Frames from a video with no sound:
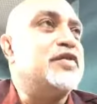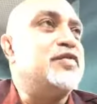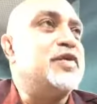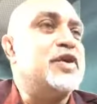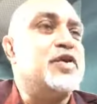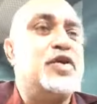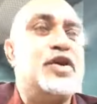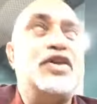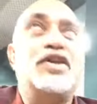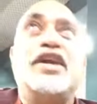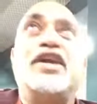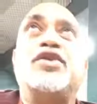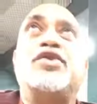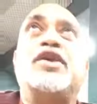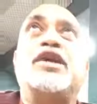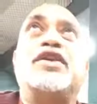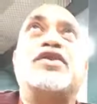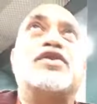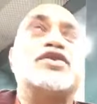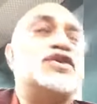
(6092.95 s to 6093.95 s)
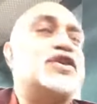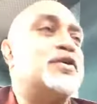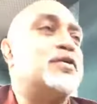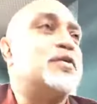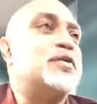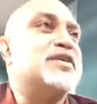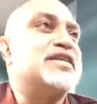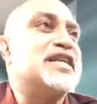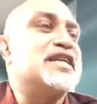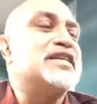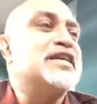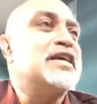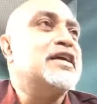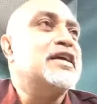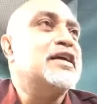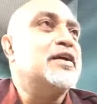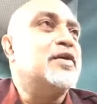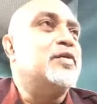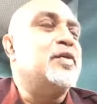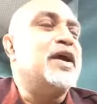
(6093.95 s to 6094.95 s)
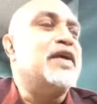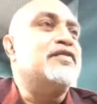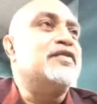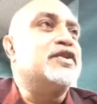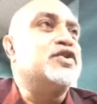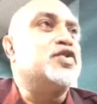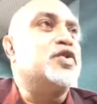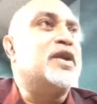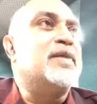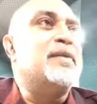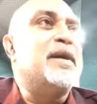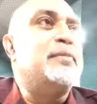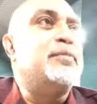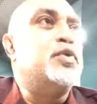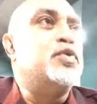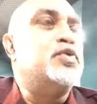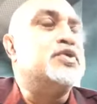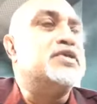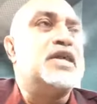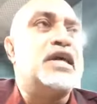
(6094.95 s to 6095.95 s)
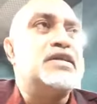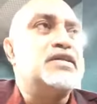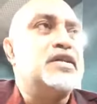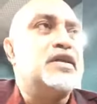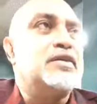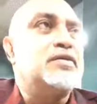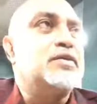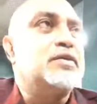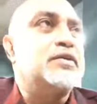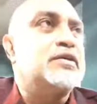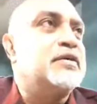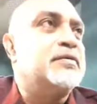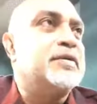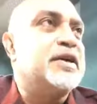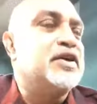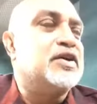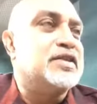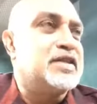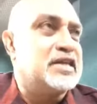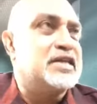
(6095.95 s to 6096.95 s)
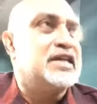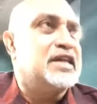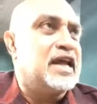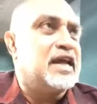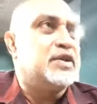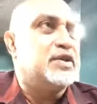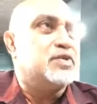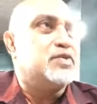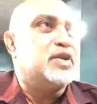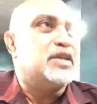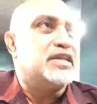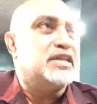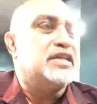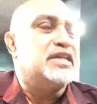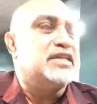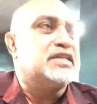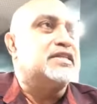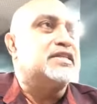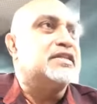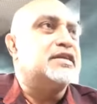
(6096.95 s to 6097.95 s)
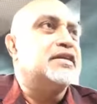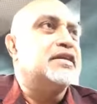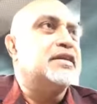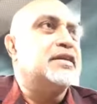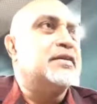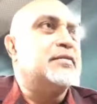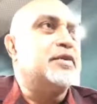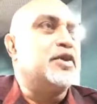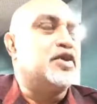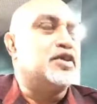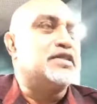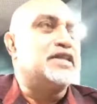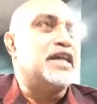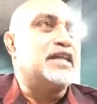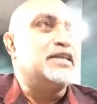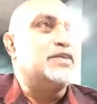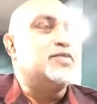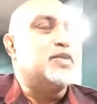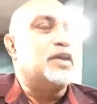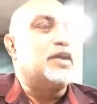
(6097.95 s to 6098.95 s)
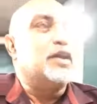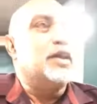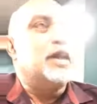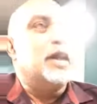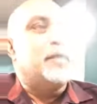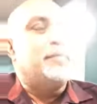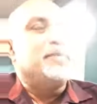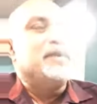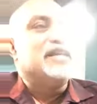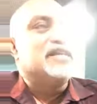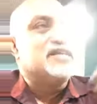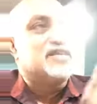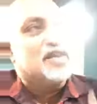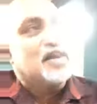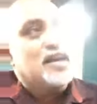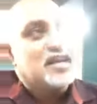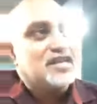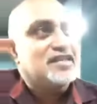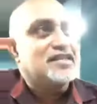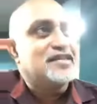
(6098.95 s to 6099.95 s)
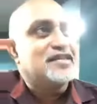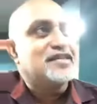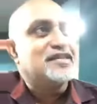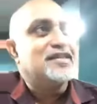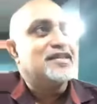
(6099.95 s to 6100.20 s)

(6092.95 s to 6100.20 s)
If we're going to educate our children about sex, we have to show them our blues. That is not, because they think that is what it is, because that is what appeals to us.